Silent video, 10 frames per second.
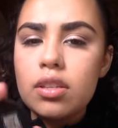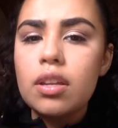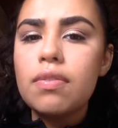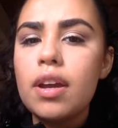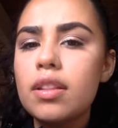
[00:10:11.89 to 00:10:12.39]
You
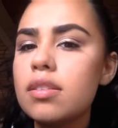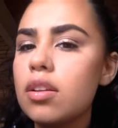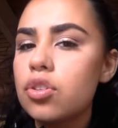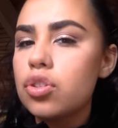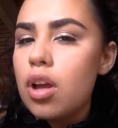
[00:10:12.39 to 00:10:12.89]
can find this
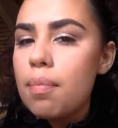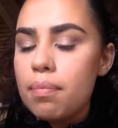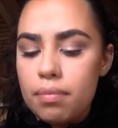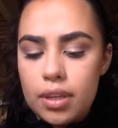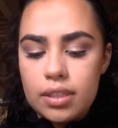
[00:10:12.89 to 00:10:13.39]
on
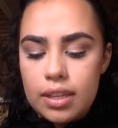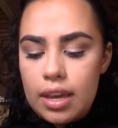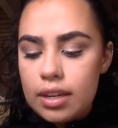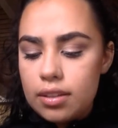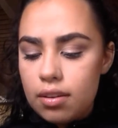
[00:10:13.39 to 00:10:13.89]

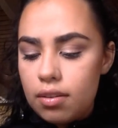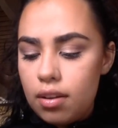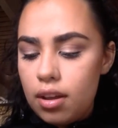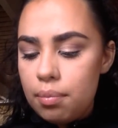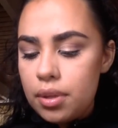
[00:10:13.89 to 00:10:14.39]

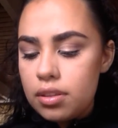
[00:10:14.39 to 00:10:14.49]
shopmissa.com.